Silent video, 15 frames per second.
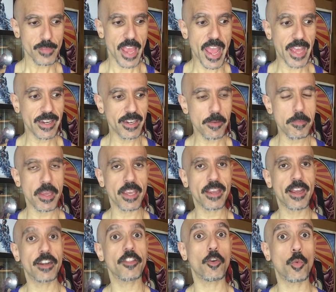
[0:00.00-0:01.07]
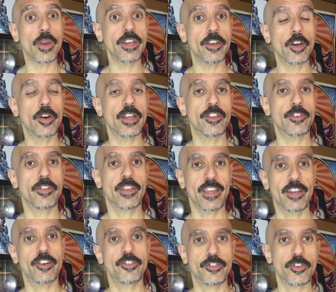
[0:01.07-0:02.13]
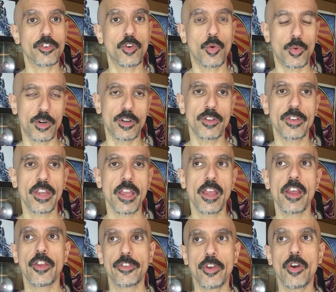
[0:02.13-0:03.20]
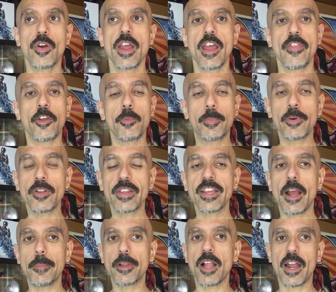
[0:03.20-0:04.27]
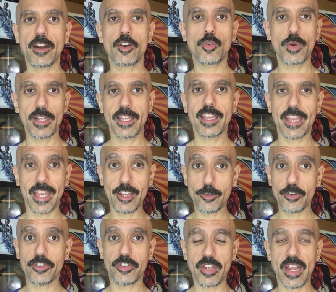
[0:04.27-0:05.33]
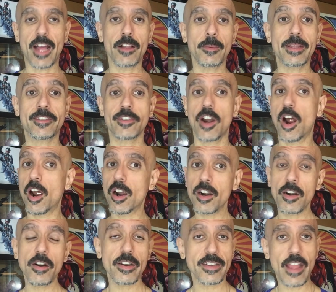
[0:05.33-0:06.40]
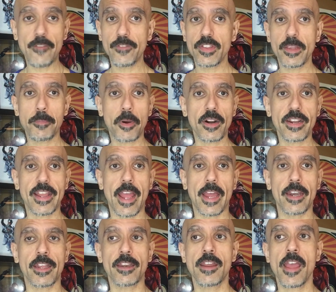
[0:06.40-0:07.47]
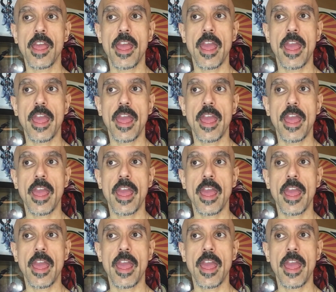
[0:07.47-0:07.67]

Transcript: Andy being kind of the window into the Inner Circle world. So they're building up a lot of really interesting elements that are definitely part of canon.